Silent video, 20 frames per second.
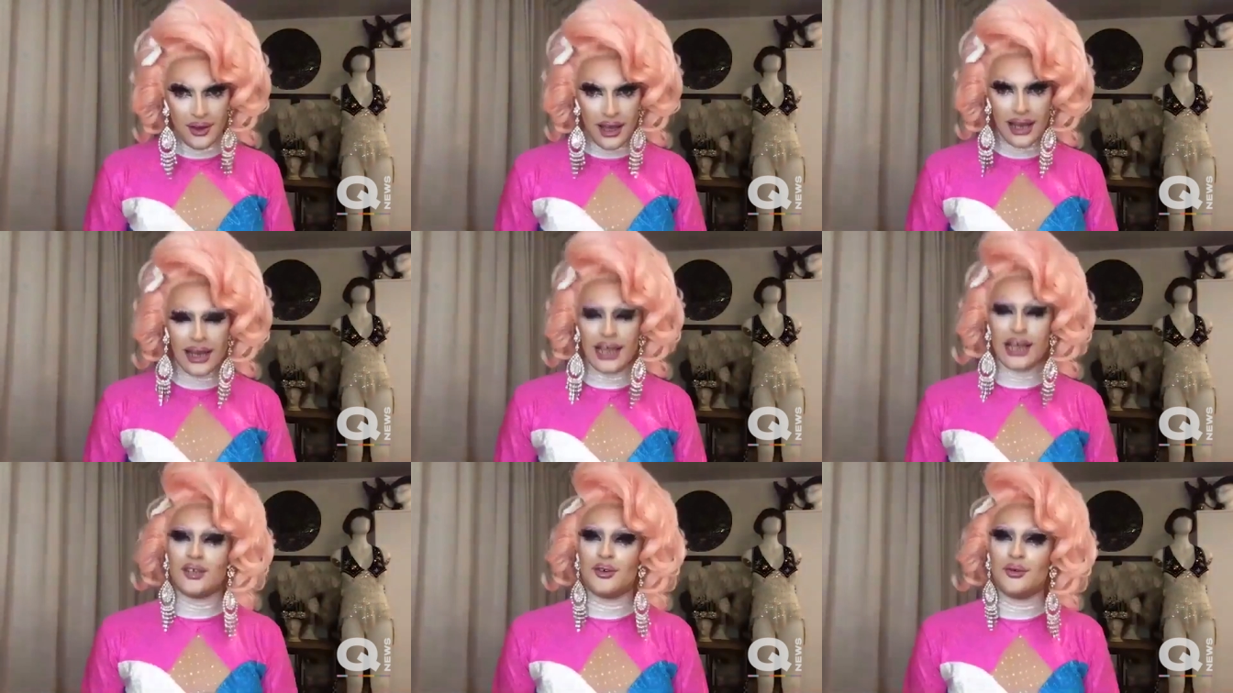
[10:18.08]

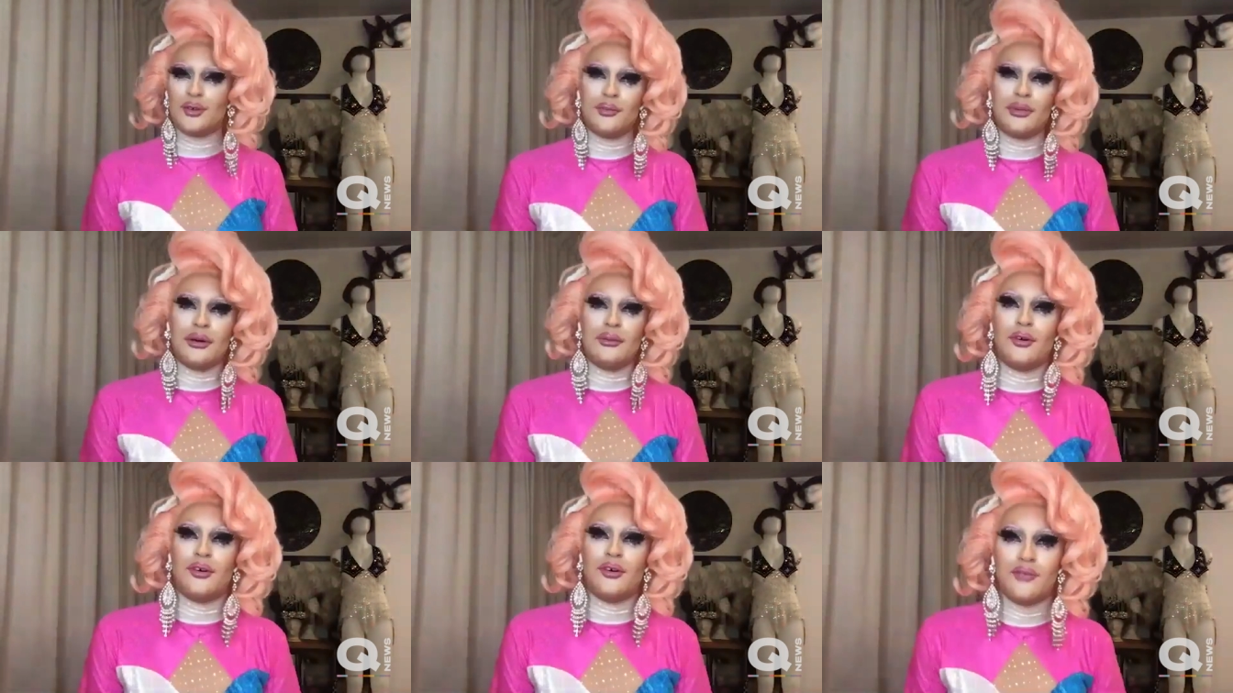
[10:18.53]
Elektra with a
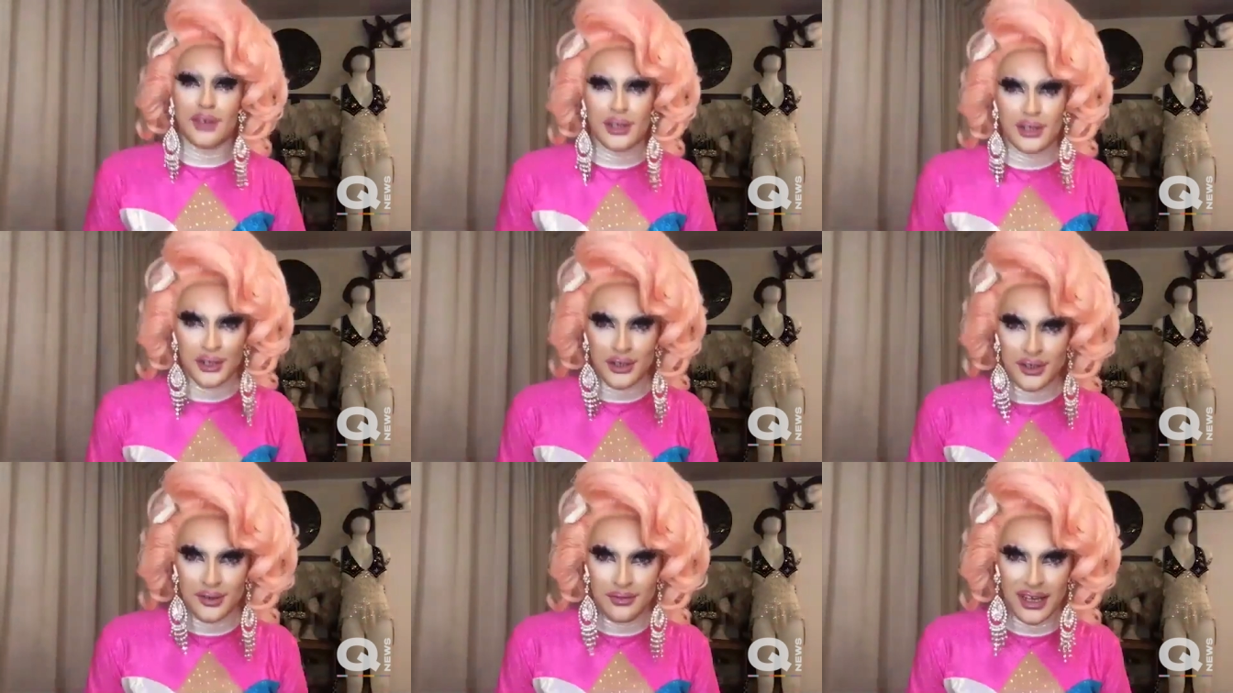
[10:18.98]
bit more
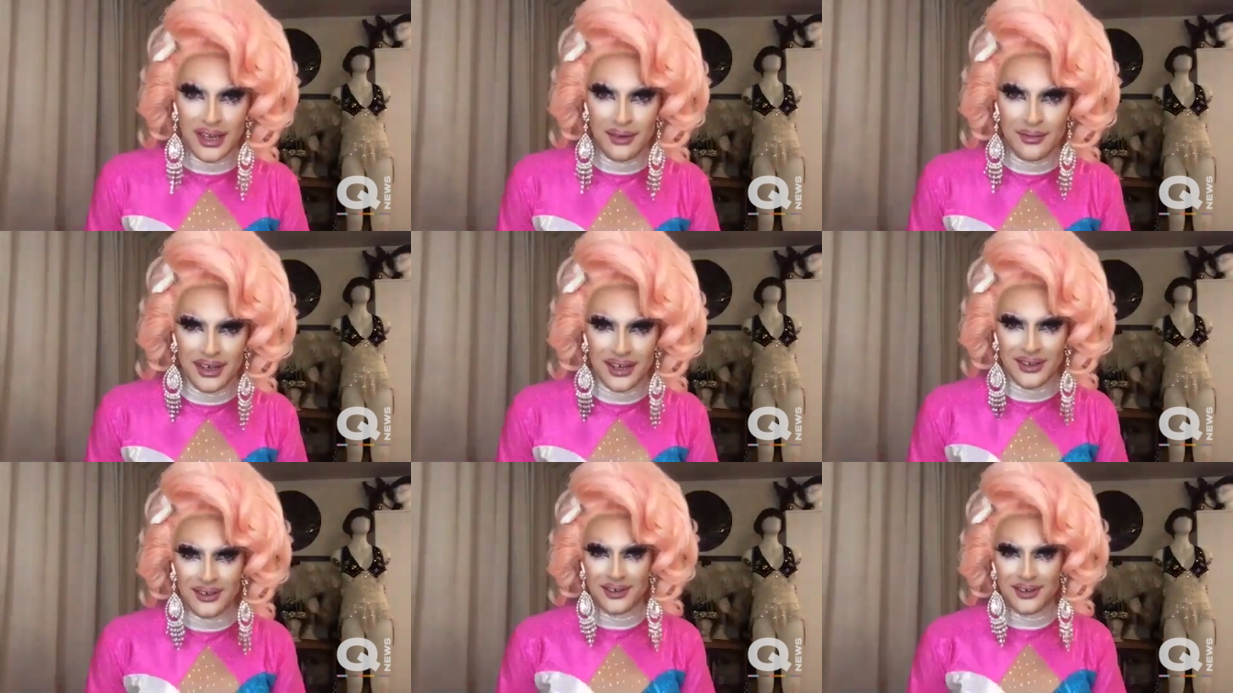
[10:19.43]
vision,
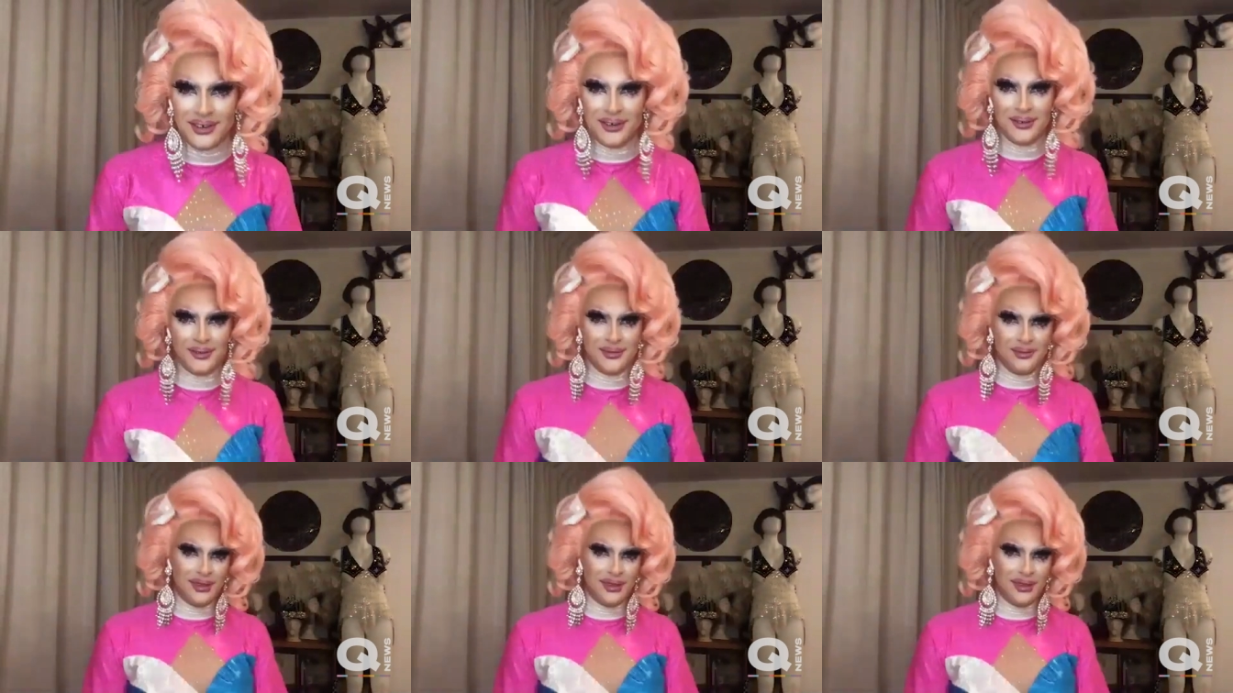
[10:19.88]
maybe. I don't know.